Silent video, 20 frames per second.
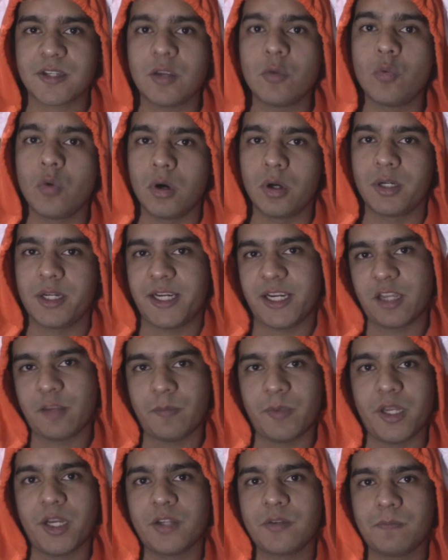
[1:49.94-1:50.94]
he won, I
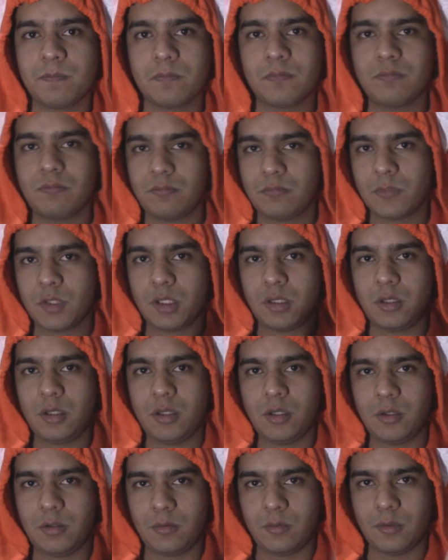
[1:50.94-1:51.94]
admit
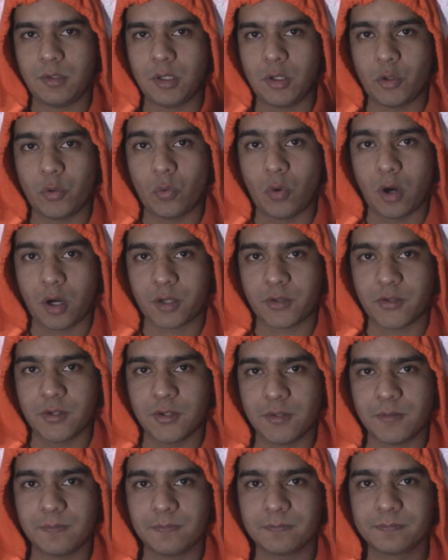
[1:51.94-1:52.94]
it. Good work,
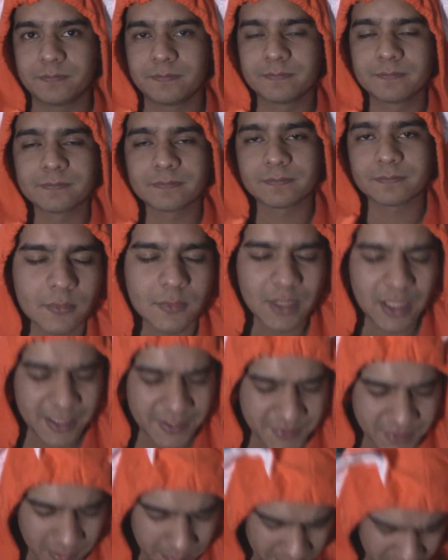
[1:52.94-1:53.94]
dude. I
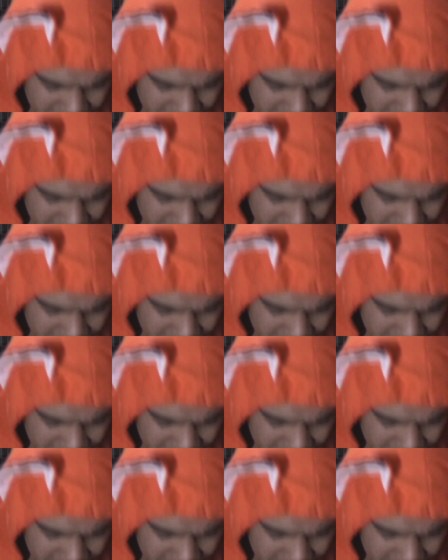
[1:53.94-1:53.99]
still